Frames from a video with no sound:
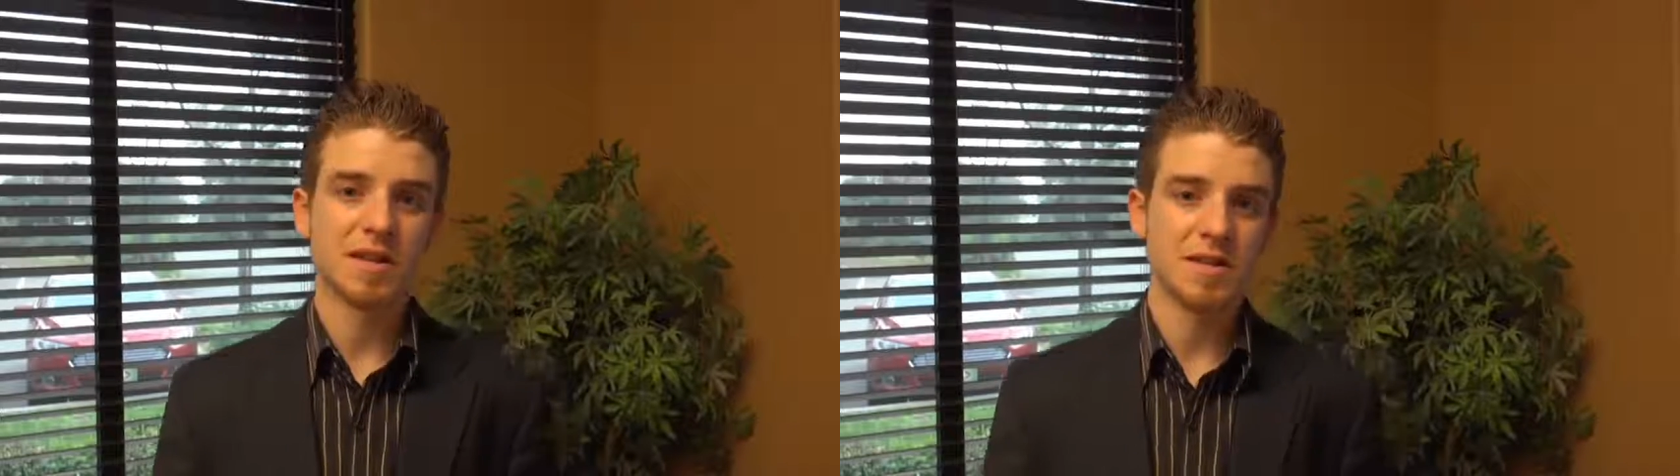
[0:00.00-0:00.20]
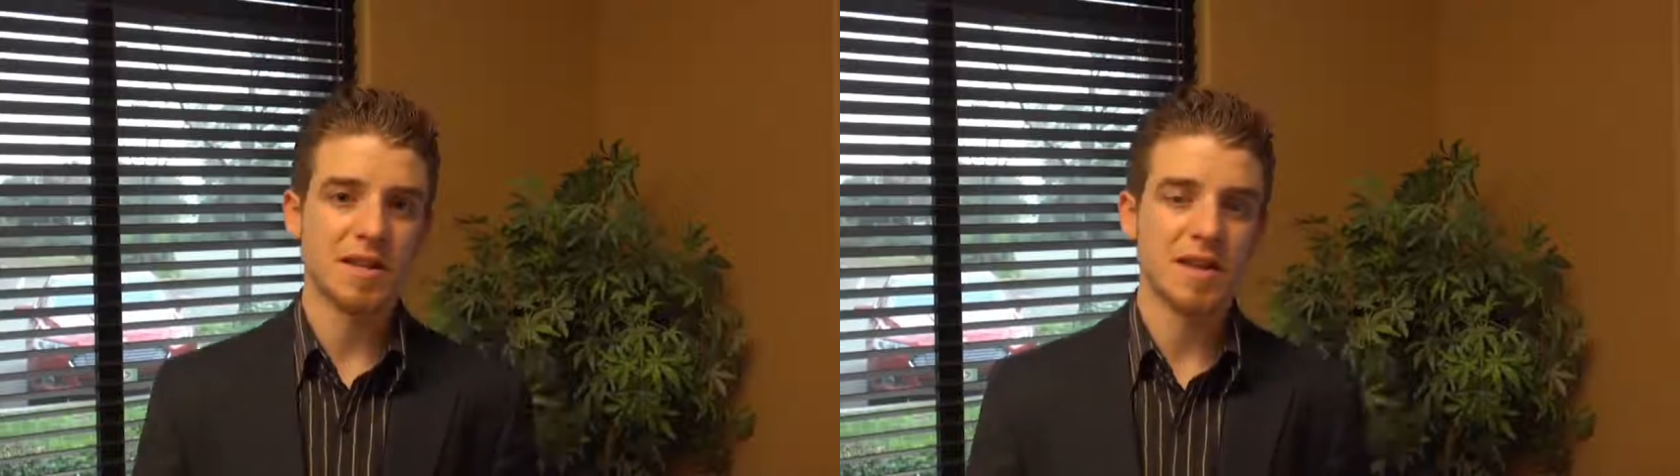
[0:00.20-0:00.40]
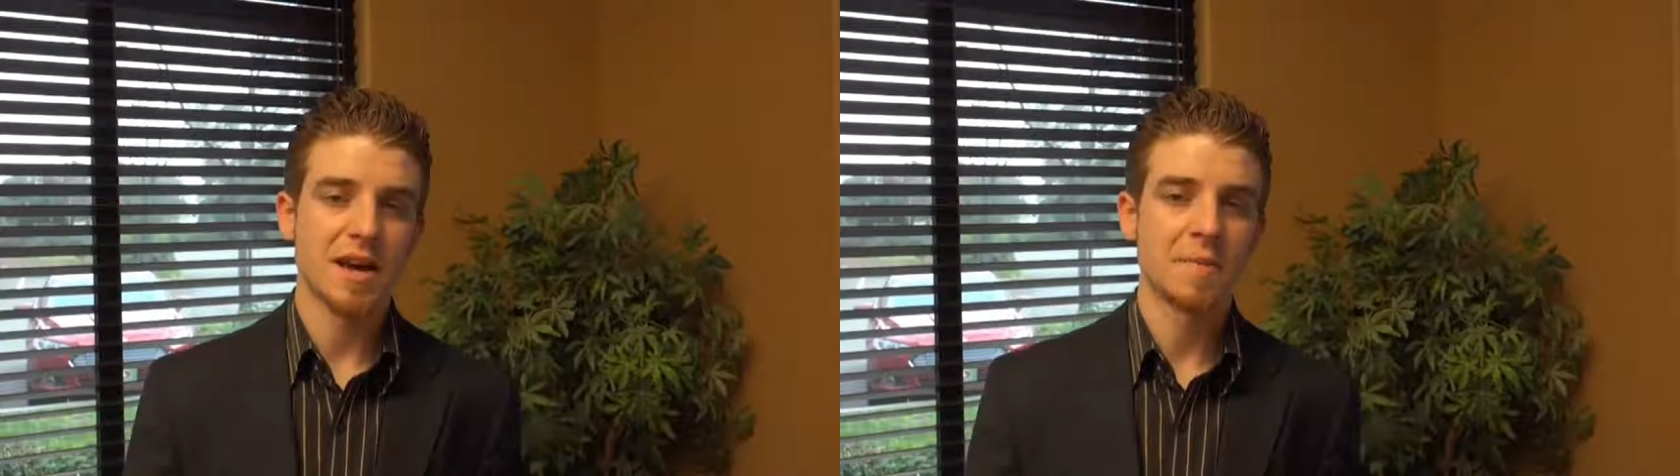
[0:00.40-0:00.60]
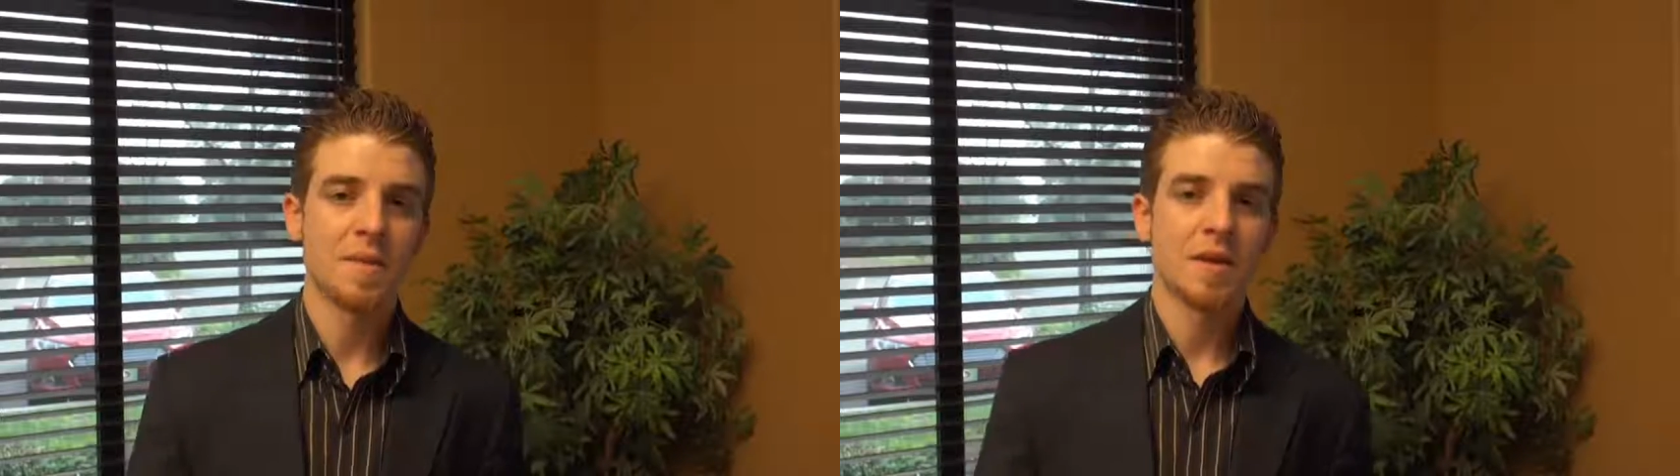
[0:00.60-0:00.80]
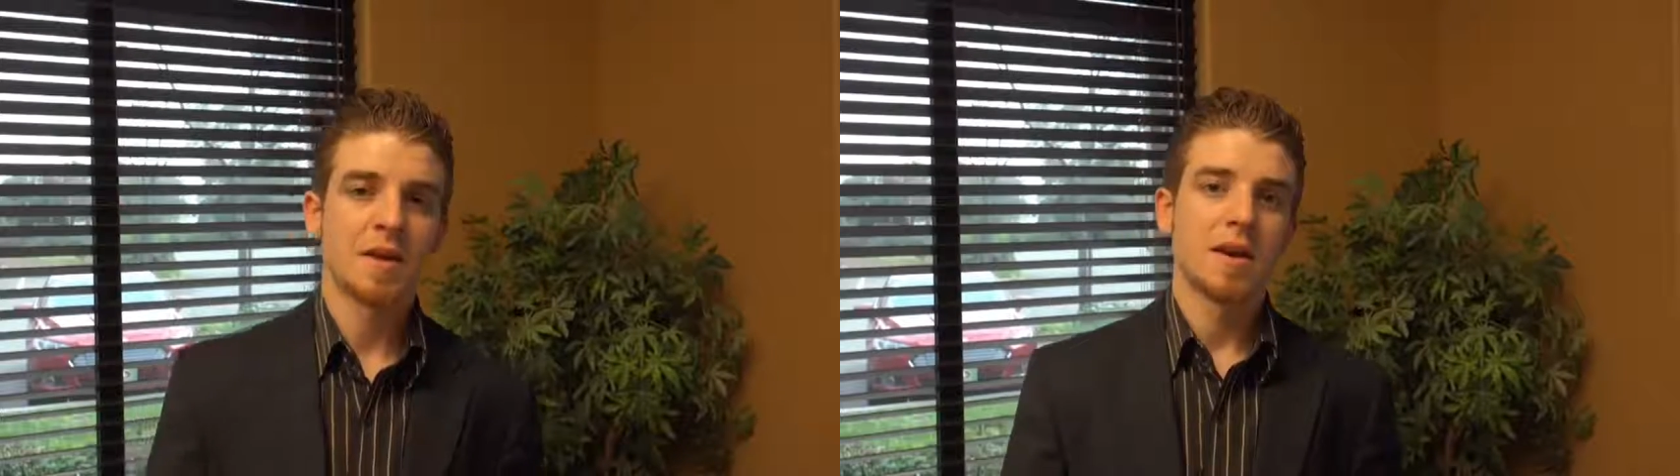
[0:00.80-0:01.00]
things like
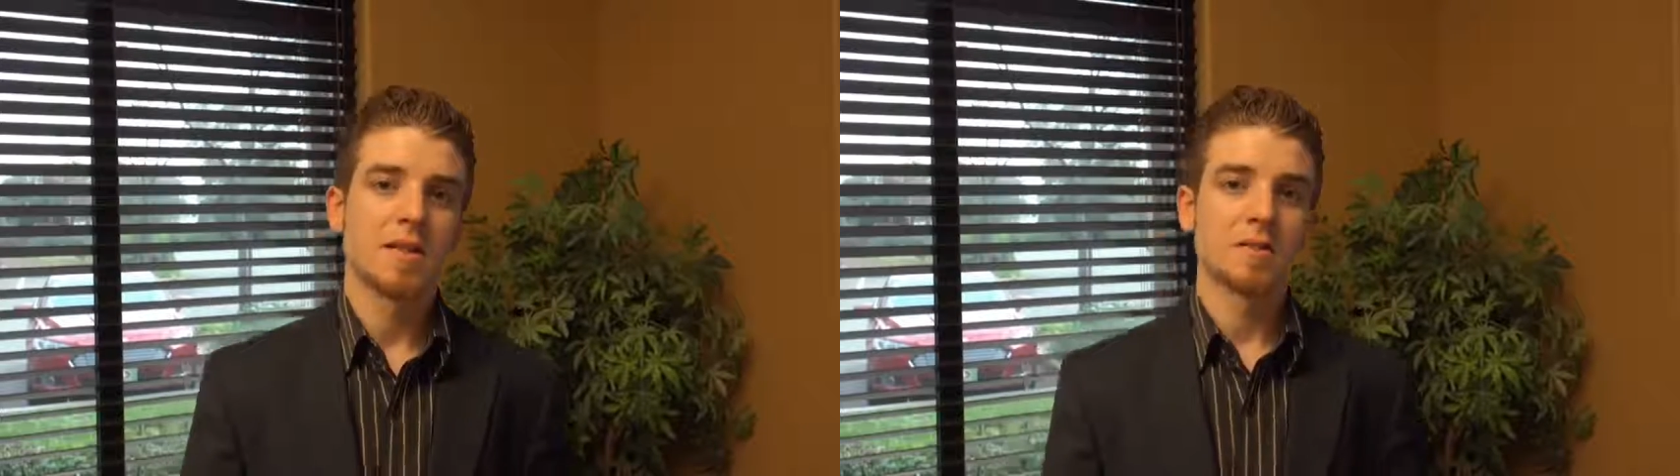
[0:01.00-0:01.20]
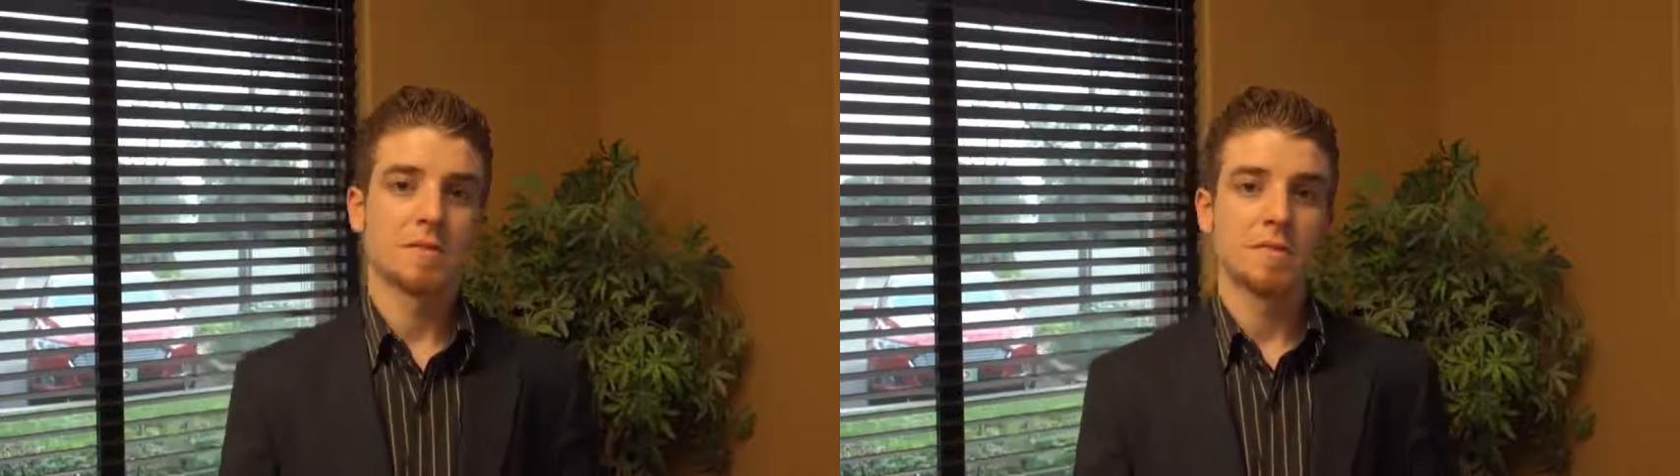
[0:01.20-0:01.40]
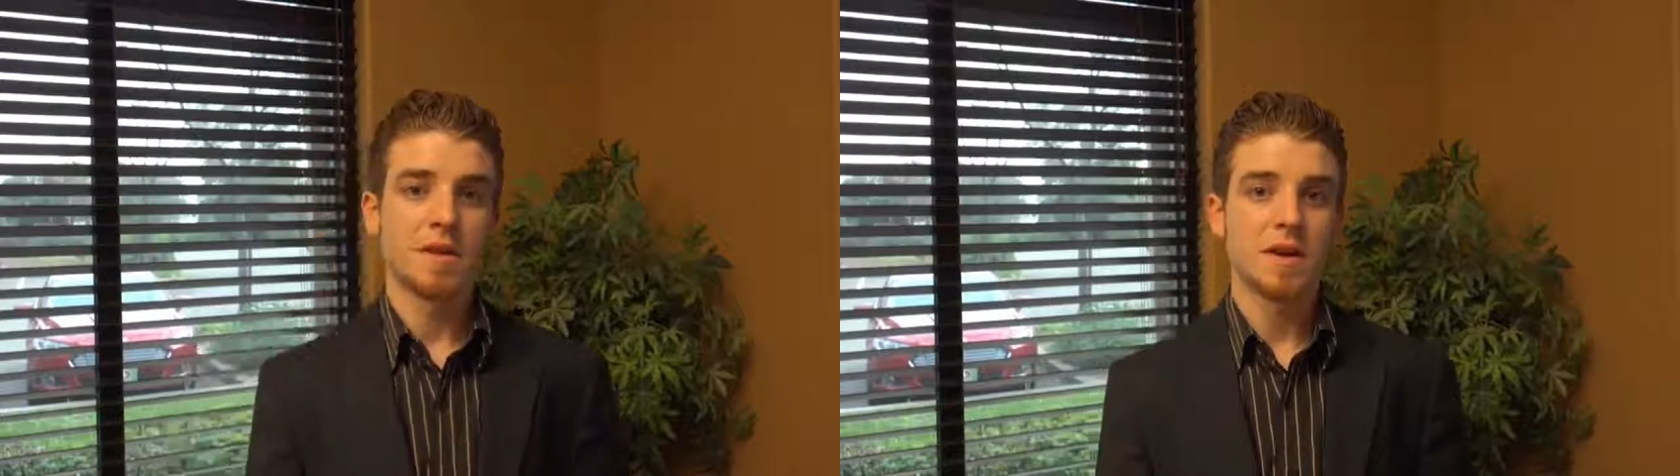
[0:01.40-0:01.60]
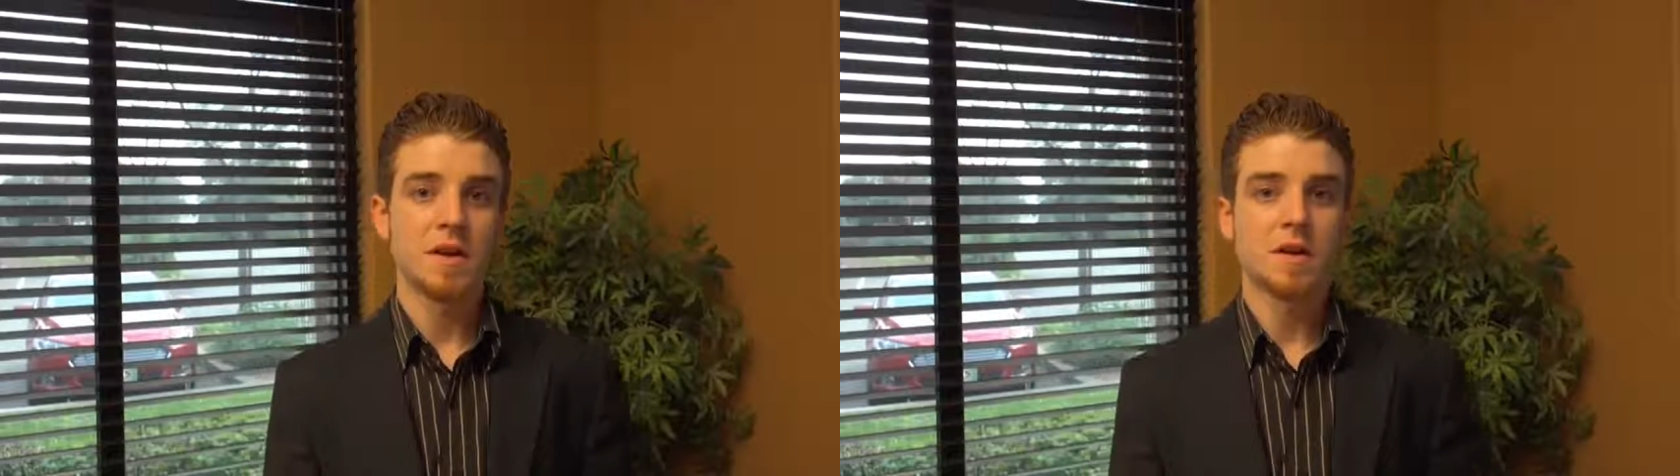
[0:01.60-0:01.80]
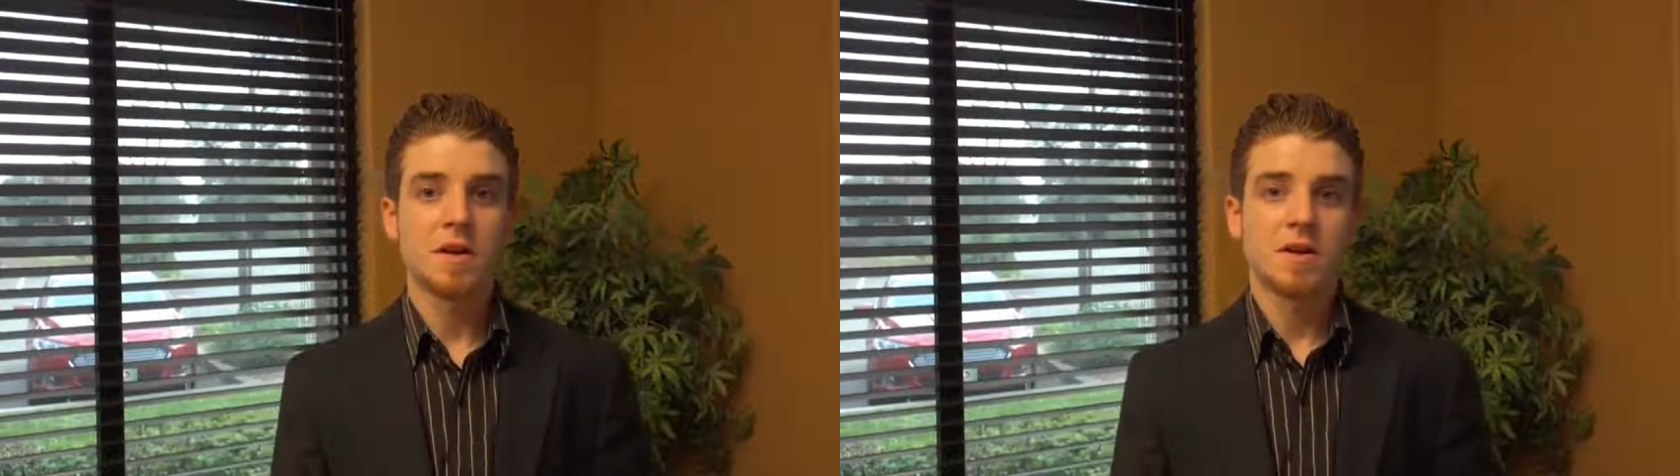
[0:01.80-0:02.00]
that. And then from
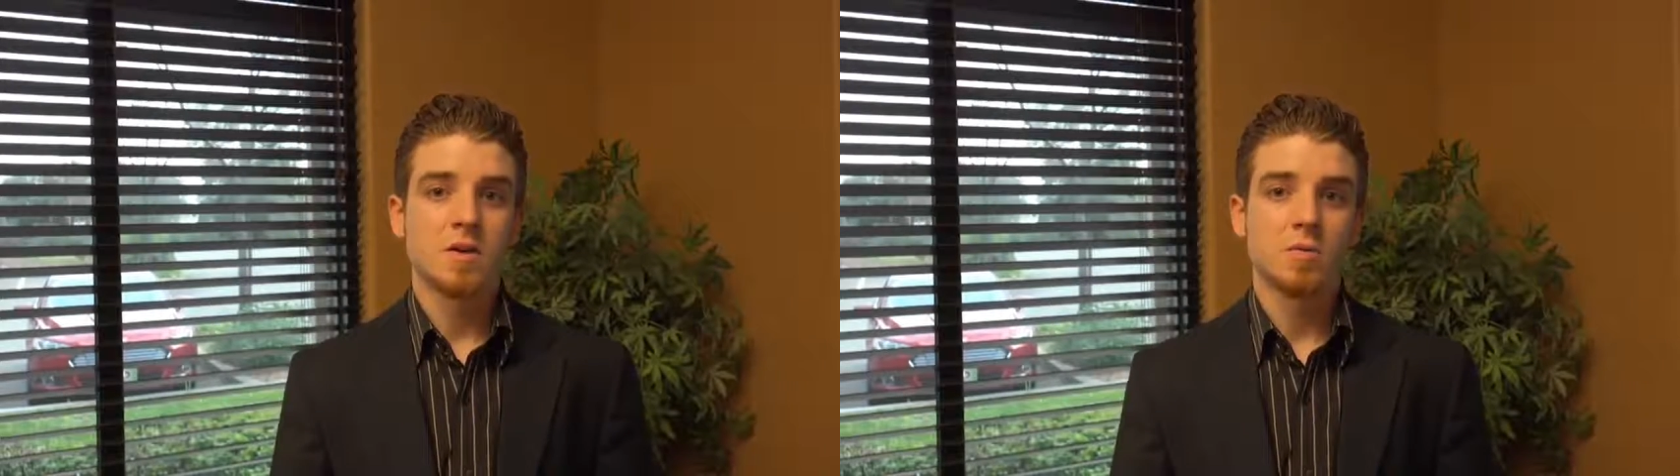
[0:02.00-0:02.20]
there,